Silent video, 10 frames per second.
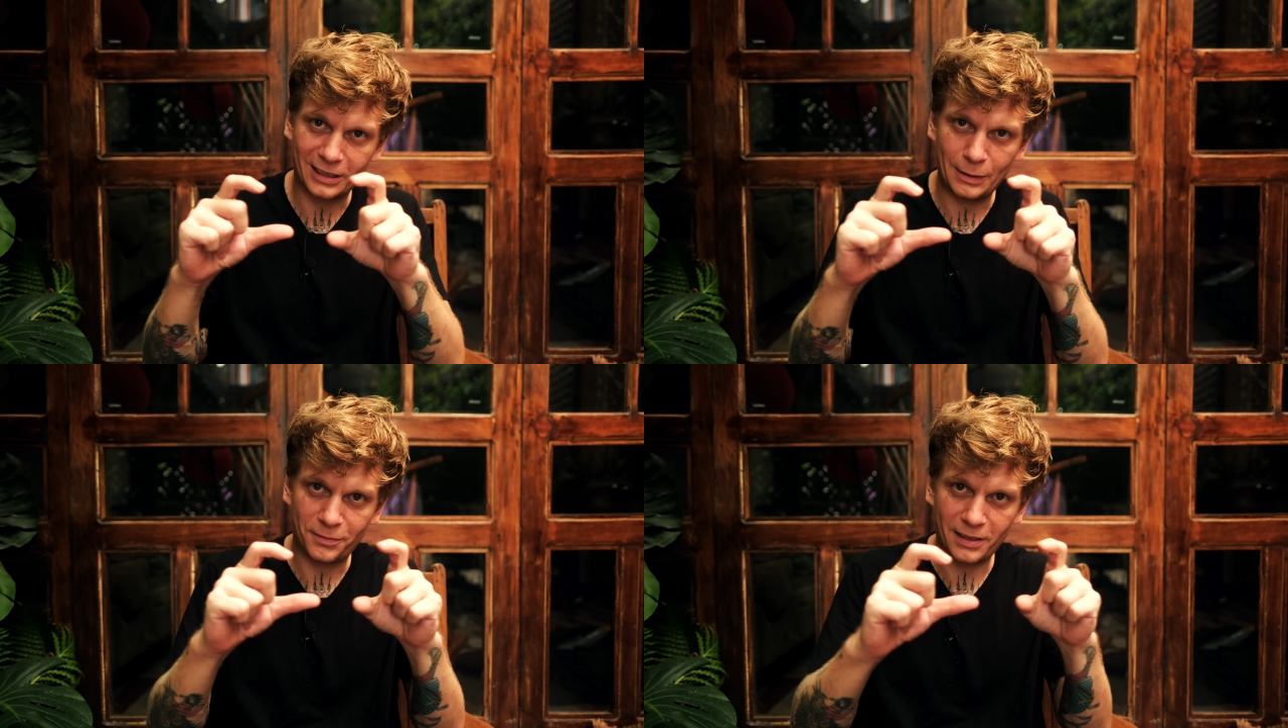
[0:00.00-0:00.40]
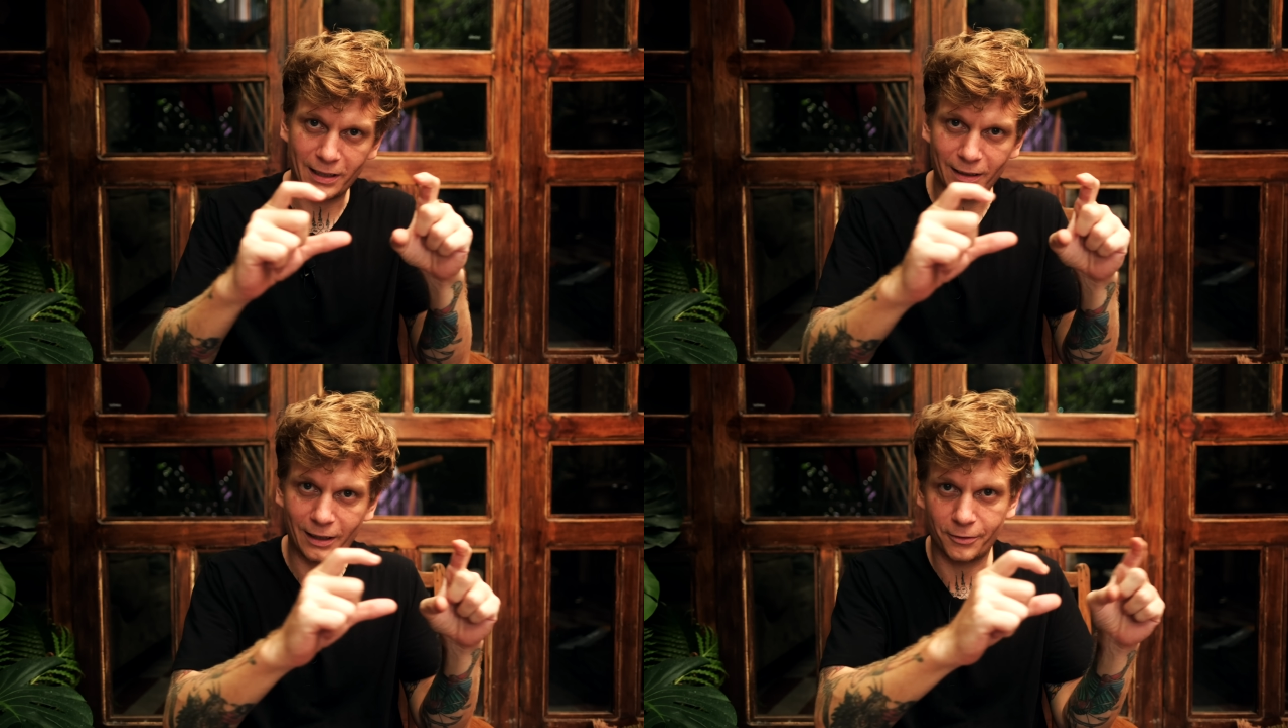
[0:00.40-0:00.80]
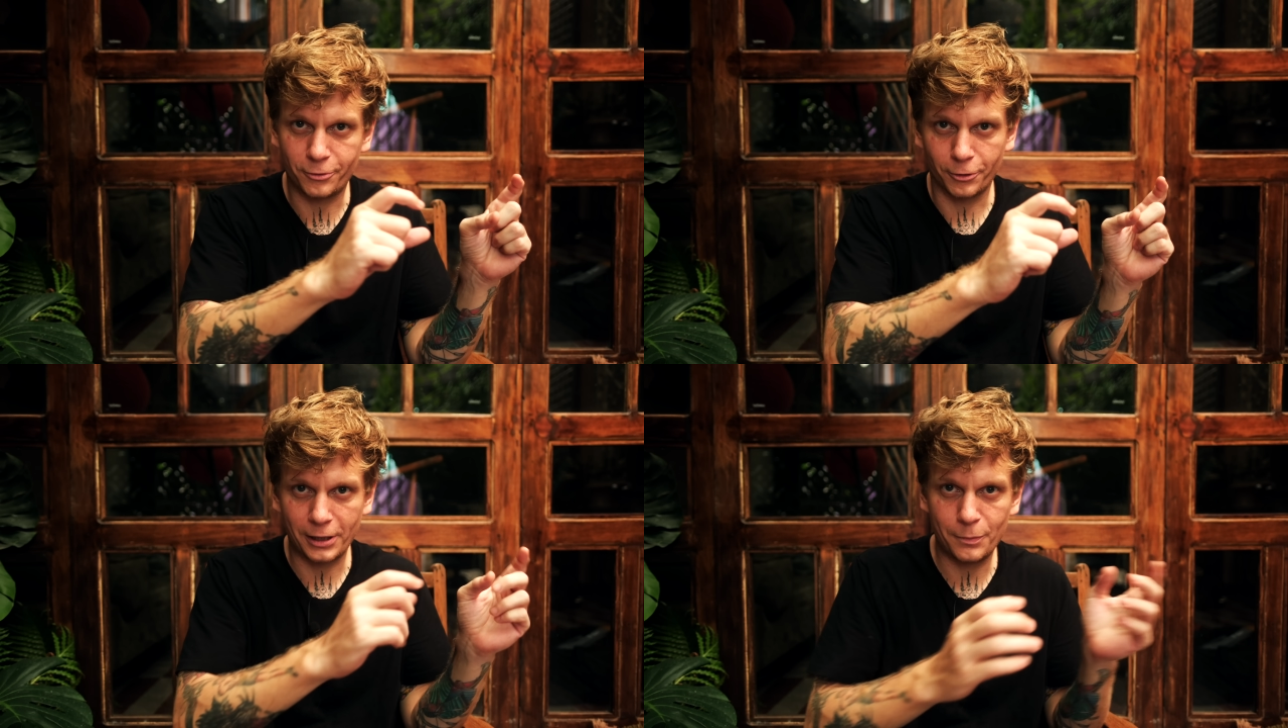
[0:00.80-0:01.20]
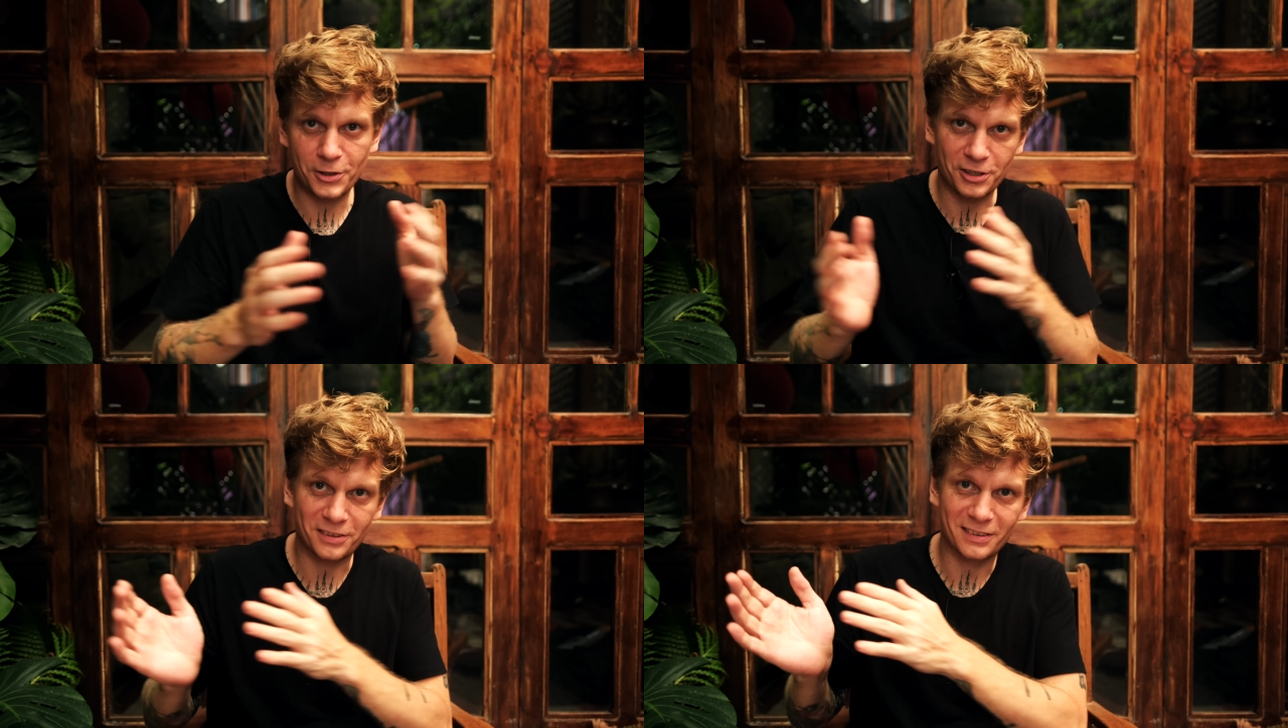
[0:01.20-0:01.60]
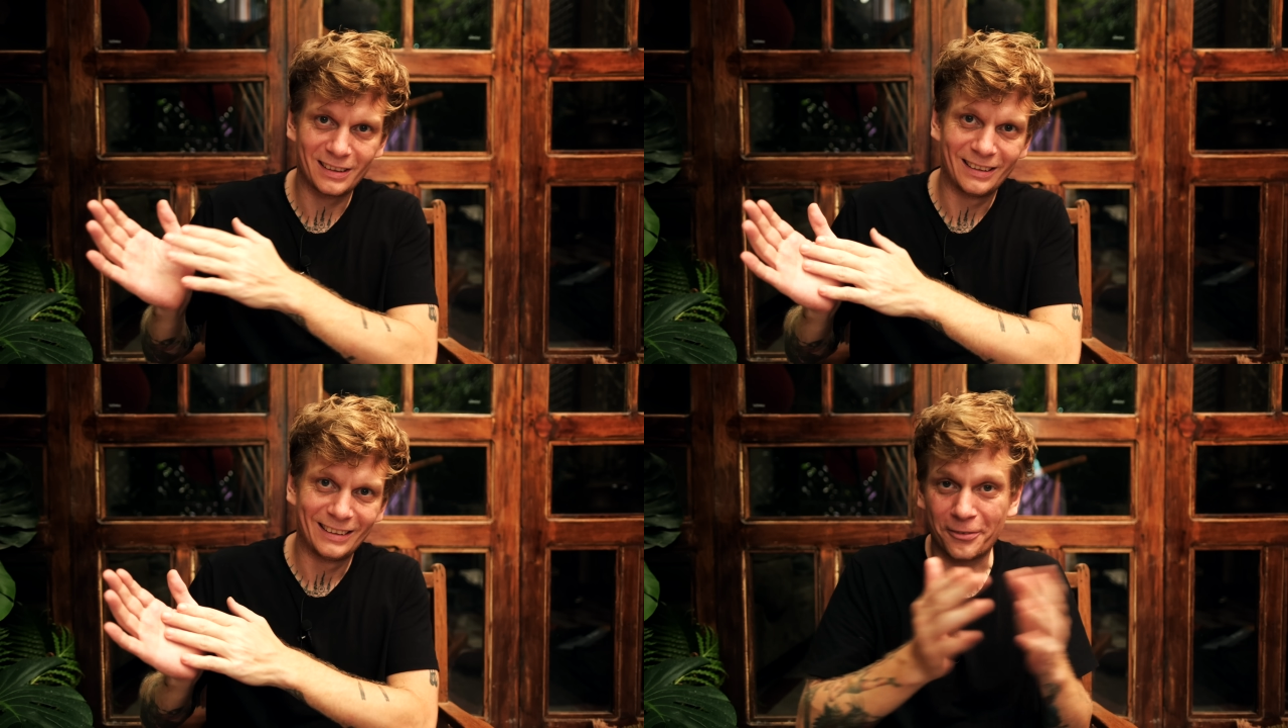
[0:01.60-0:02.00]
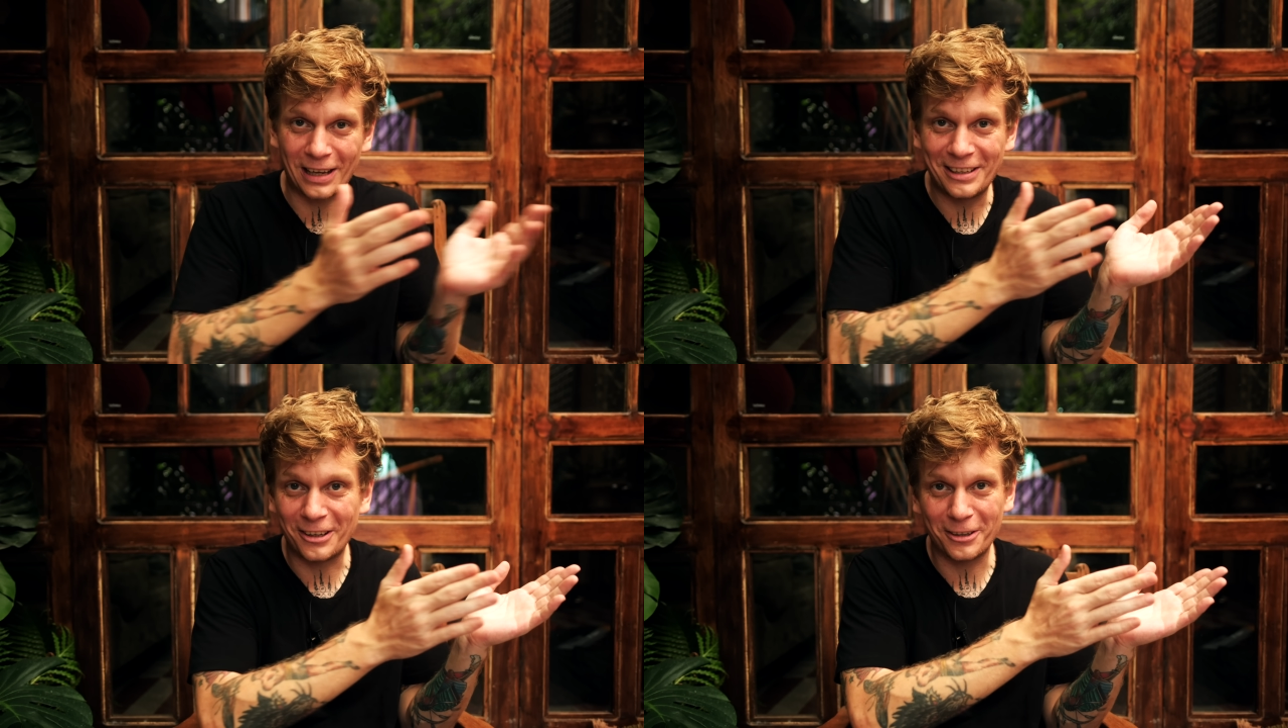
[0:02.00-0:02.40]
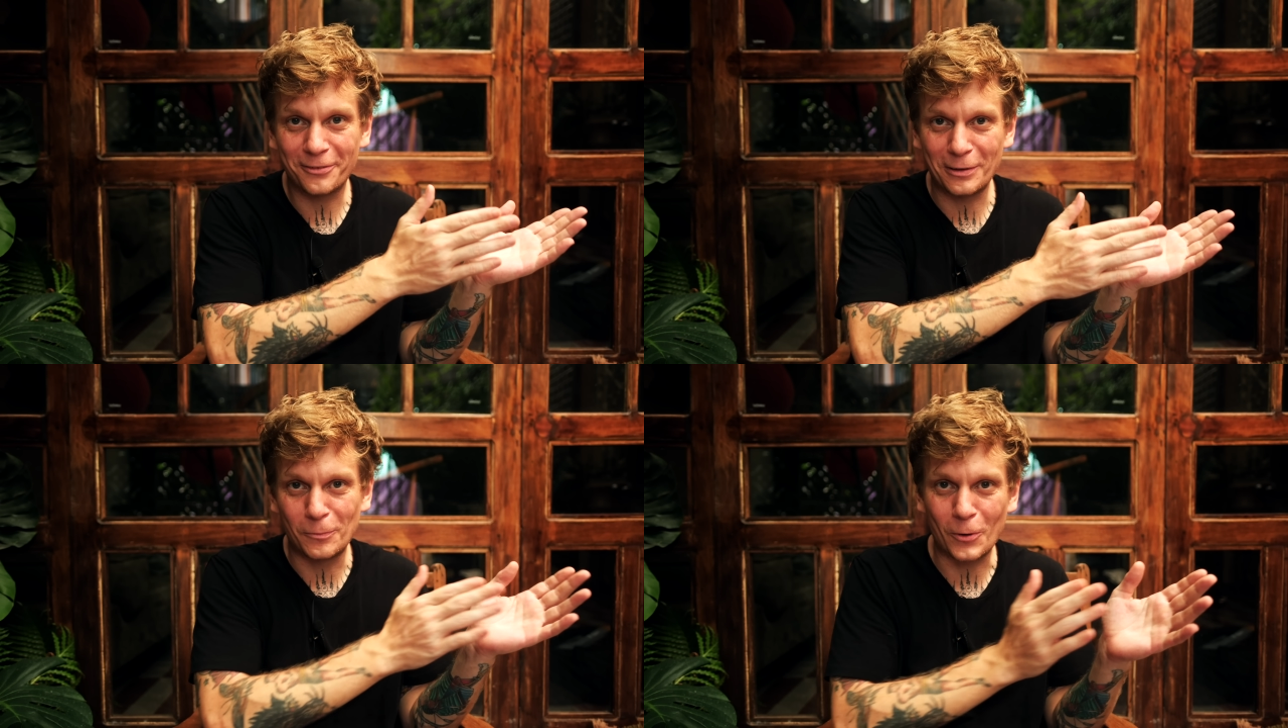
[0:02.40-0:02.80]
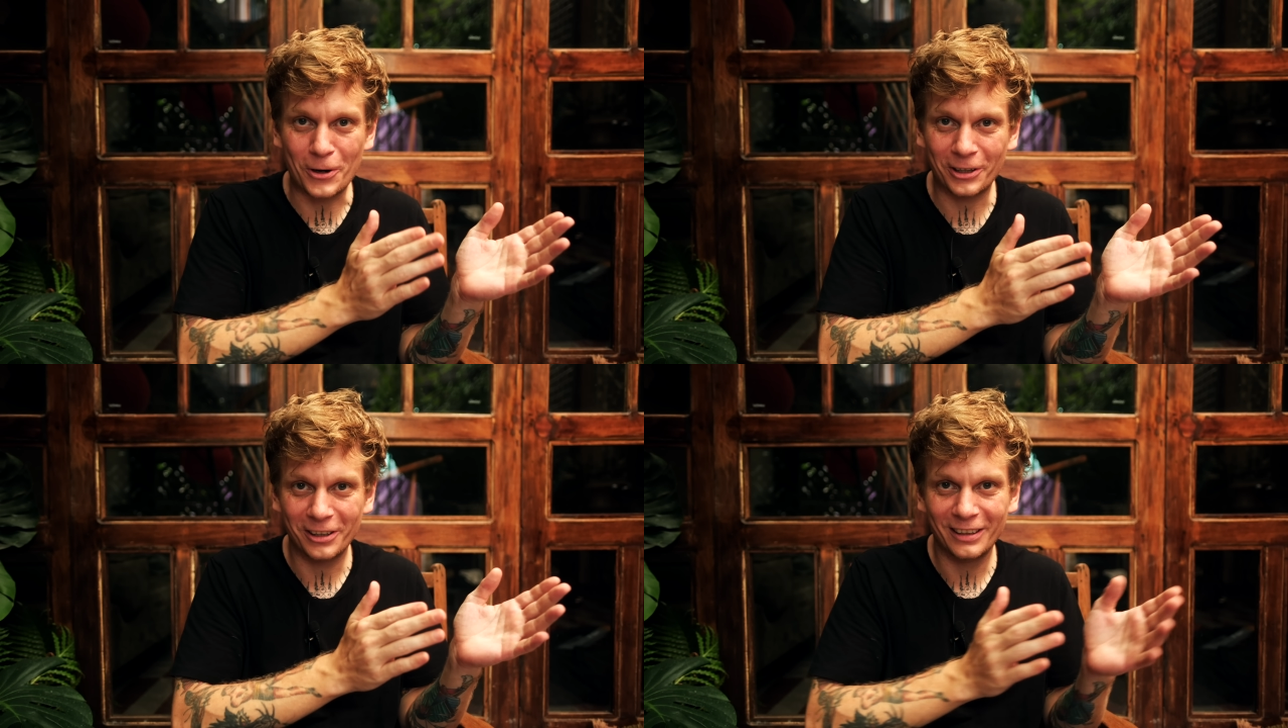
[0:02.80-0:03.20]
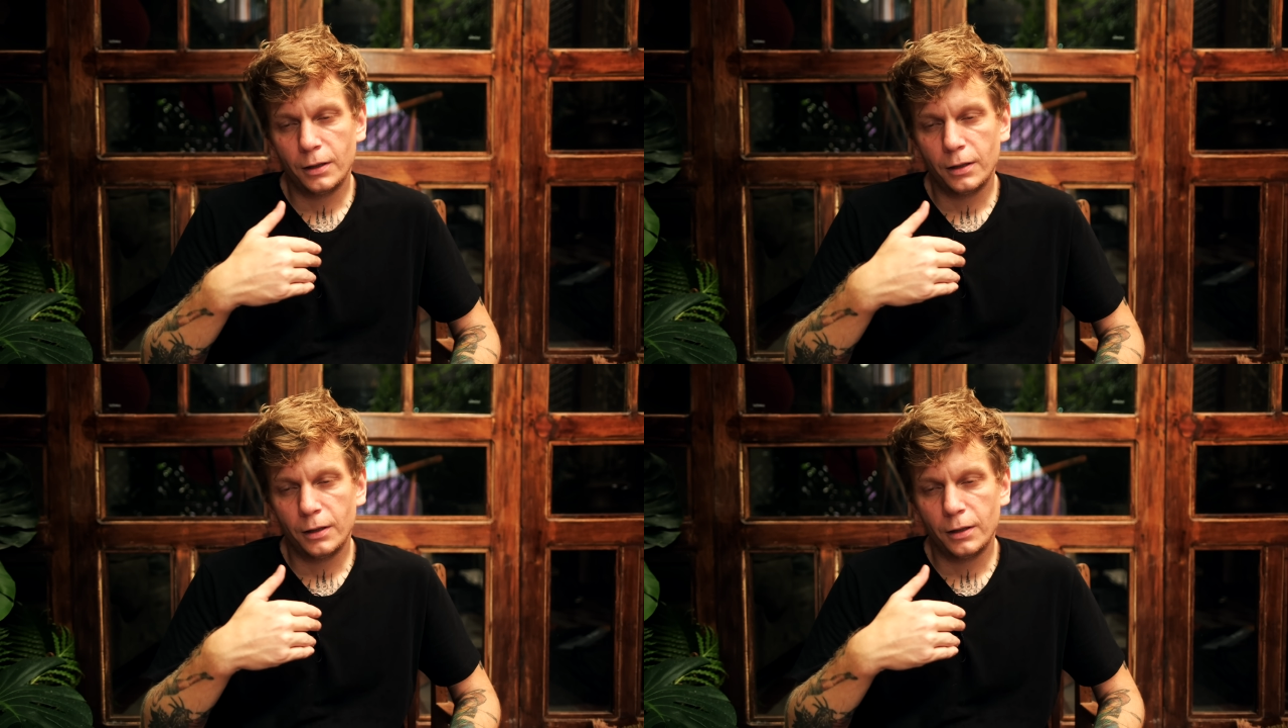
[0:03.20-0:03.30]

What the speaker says: keep taking like 40 images and none of them work.